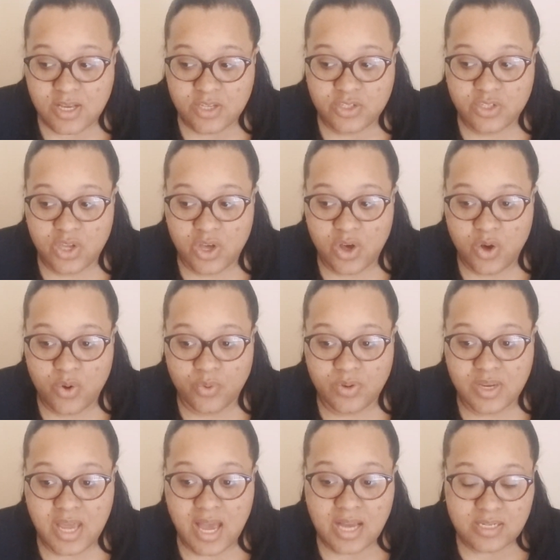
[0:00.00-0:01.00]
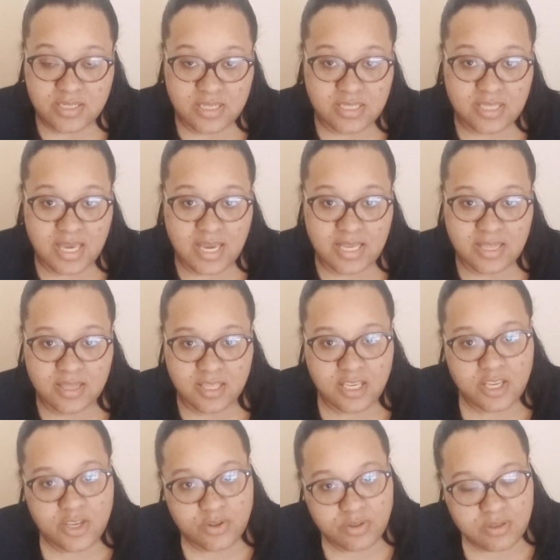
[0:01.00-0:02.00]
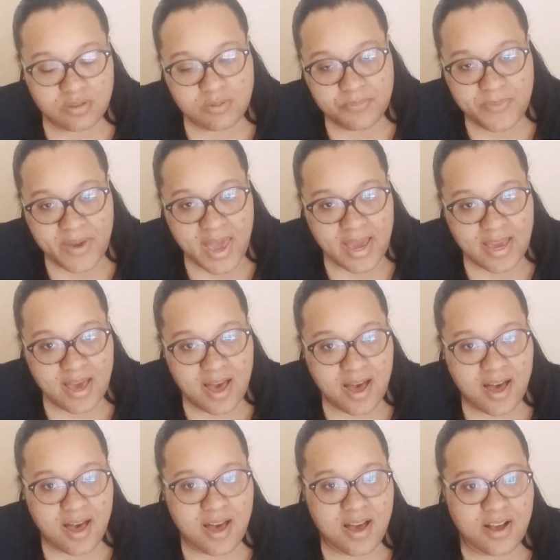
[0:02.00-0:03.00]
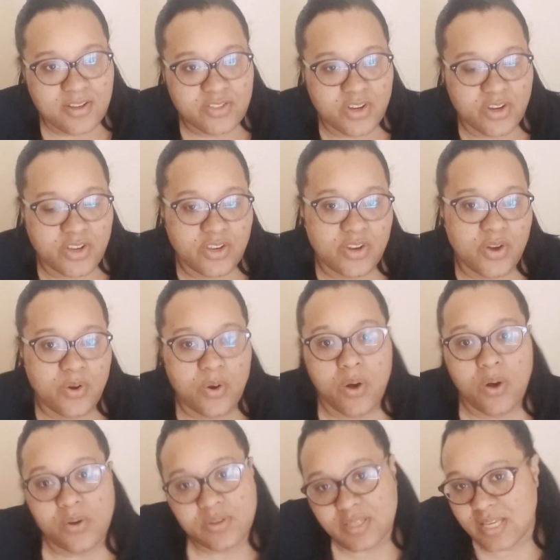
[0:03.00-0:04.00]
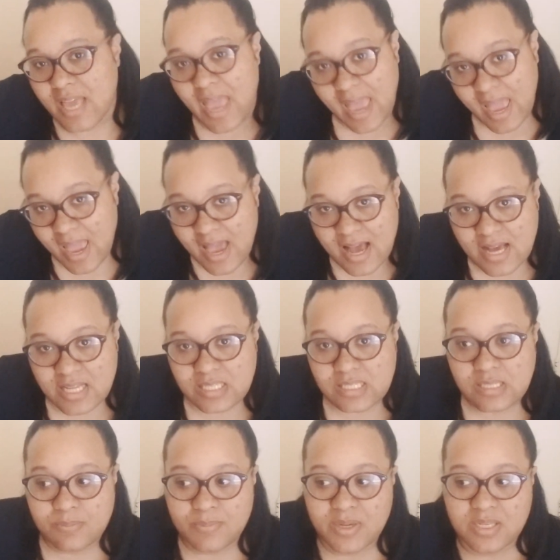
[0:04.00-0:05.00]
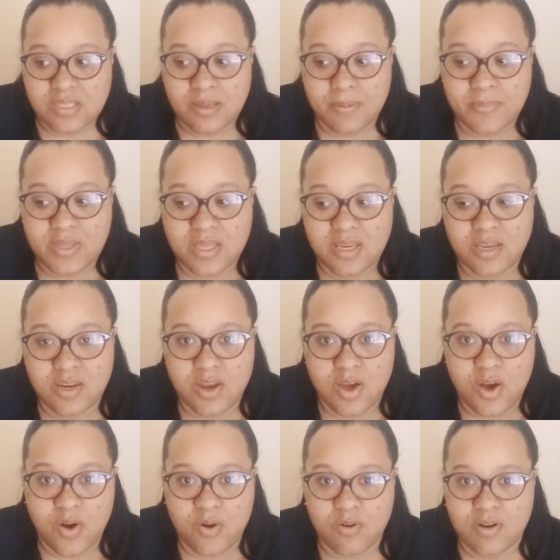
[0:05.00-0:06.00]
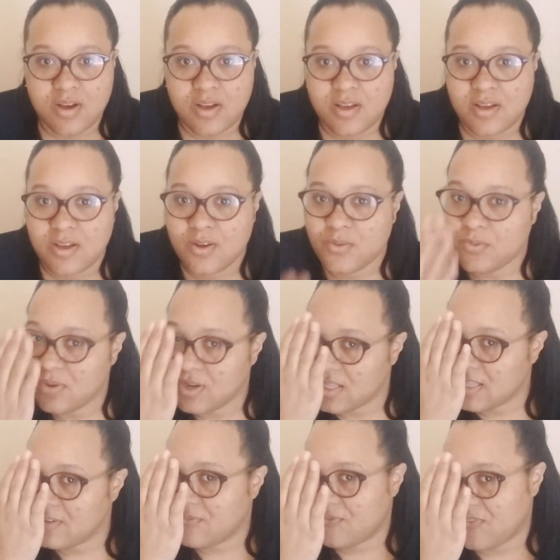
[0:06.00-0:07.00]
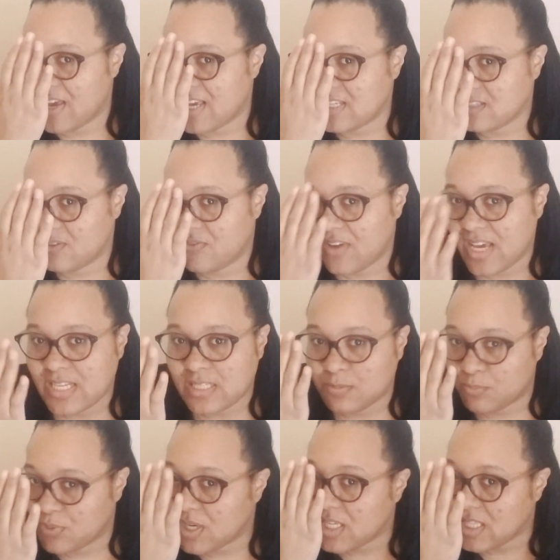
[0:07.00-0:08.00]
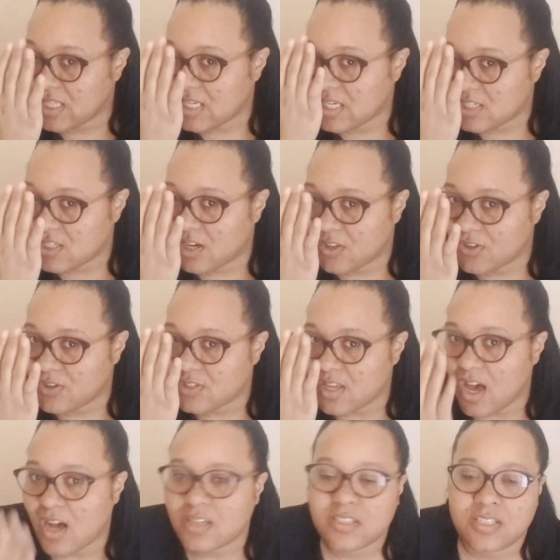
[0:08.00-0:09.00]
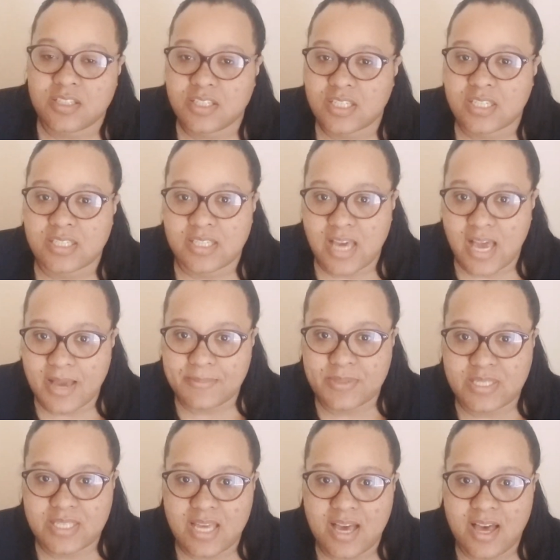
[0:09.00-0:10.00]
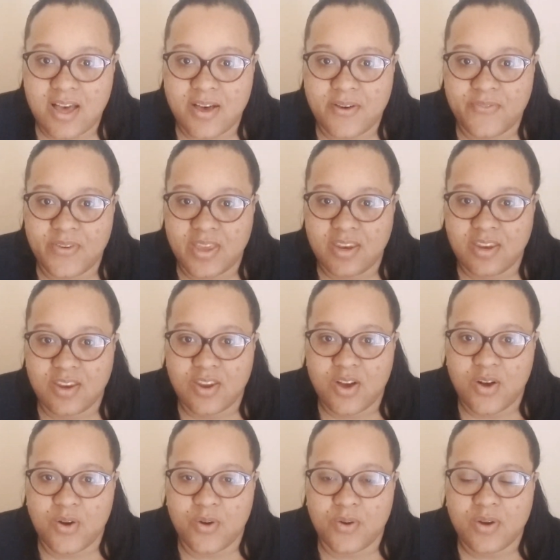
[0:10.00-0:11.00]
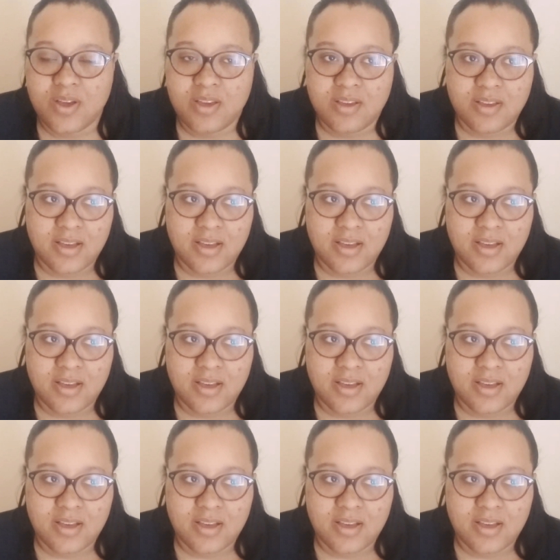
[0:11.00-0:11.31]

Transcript: So, not just like the cute little back hugs or, you know, holding hands, but some of the, you know, really face-to-face breathing each other's oxygen type stuff, and, you know,